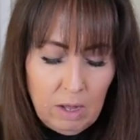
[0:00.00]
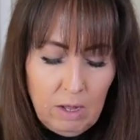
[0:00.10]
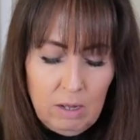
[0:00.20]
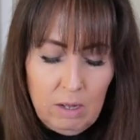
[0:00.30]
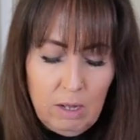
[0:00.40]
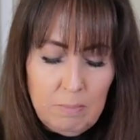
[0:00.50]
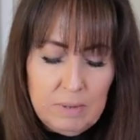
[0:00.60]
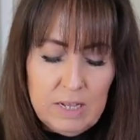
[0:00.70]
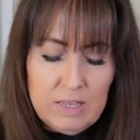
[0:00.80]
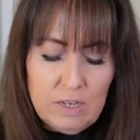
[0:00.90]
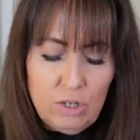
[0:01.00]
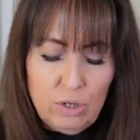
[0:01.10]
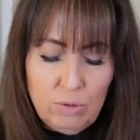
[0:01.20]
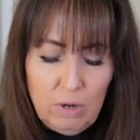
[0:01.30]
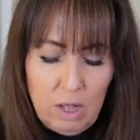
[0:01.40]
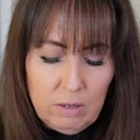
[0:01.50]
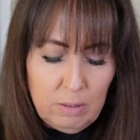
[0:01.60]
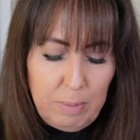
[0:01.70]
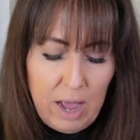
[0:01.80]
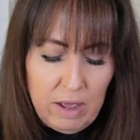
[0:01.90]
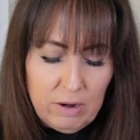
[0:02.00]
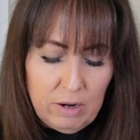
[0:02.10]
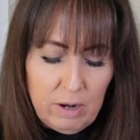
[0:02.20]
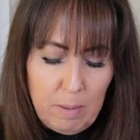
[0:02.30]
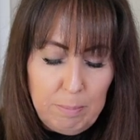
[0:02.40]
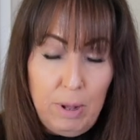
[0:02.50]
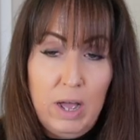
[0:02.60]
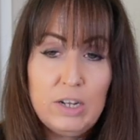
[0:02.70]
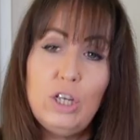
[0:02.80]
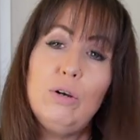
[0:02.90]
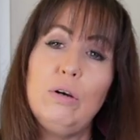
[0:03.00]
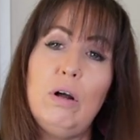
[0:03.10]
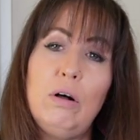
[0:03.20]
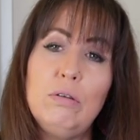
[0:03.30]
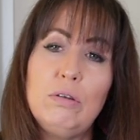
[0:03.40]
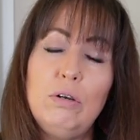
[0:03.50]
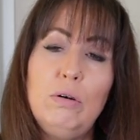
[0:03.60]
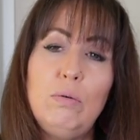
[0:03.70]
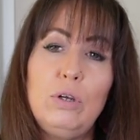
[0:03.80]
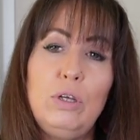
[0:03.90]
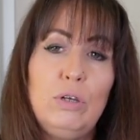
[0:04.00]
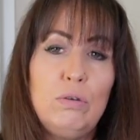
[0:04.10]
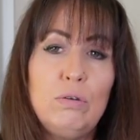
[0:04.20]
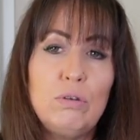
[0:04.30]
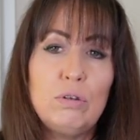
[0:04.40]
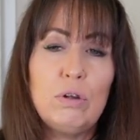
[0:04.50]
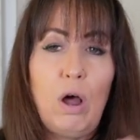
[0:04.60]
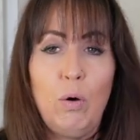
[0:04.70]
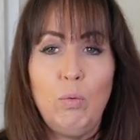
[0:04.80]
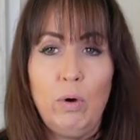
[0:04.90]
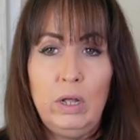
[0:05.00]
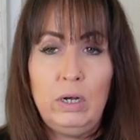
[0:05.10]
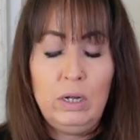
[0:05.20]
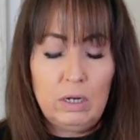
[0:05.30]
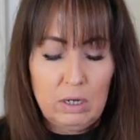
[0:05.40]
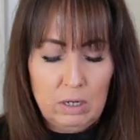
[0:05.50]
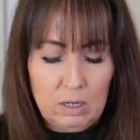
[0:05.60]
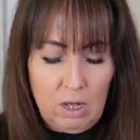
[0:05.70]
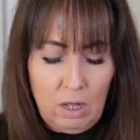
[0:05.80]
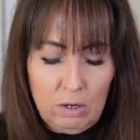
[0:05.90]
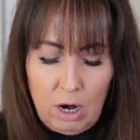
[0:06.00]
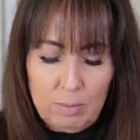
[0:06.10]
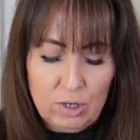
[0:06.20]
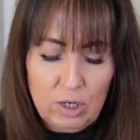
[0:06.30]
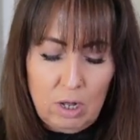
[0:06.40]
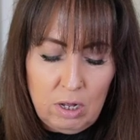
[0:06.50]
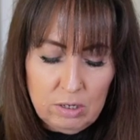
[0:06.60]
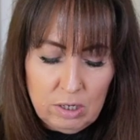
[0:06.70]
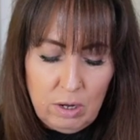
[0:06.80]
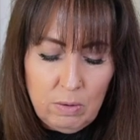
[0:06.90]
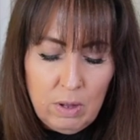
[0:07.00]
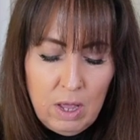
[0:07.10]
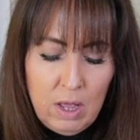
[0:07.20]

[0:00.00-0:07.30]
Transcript: It's a 2-color pattern, but you can also use a 1-color option also.